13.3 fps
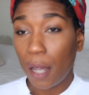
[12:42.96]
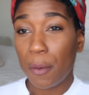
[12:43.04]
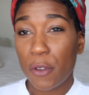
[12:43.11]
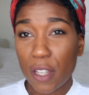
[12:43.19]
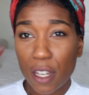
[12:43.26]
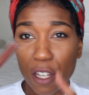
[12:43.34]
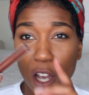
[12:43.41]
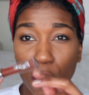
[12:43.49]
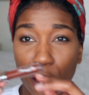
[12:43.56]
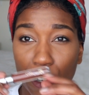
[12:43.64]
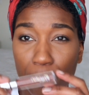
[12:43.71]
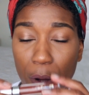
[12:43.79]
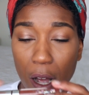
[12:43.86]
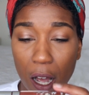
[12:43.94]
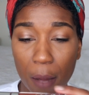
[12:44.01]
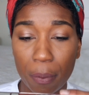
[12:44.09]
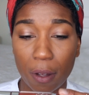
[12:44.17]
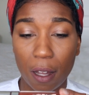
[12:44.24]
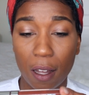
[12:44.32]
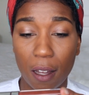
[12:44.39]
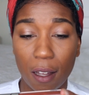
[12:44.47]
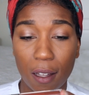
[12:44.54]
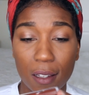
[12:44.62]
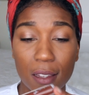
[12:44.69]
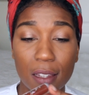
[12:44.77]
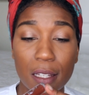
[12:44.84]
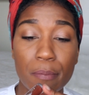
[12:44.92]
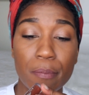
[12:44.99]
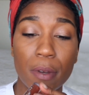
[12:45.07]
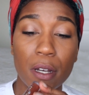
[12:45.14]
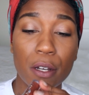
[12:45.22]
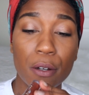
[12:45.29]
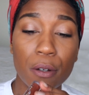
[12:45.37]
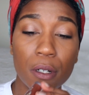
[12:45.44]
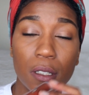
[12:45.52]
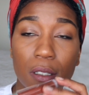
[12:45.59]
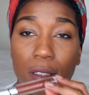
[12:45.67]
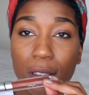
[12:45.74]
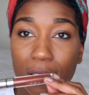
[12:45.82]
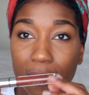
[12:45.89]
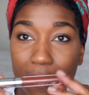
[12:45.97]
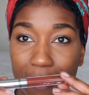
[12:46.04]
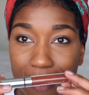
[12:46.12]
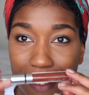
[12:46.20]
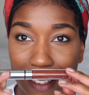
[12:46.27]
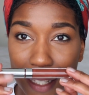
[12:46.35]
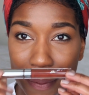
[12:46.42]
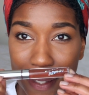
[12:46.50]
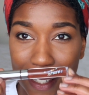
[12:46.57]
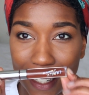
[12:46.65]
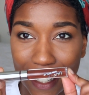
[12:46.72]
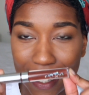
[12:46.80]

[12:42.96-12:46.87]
I'm using ColourPop Limbo lipstick.